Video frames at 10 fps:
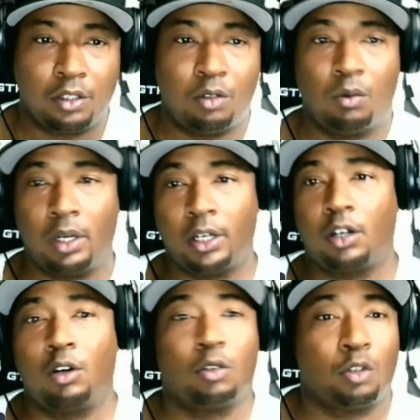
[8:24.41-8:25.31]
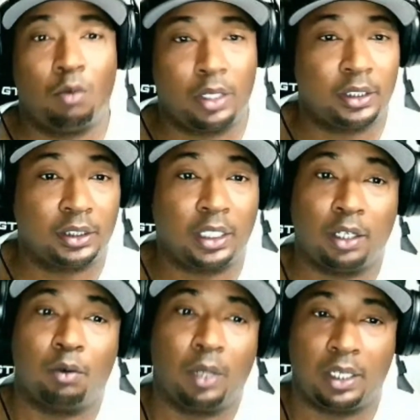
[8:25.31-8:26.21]
You want to
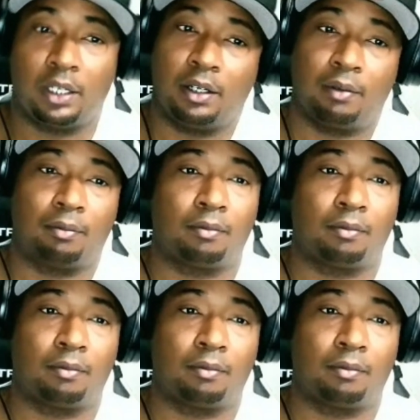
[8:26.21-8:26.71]
scale way up.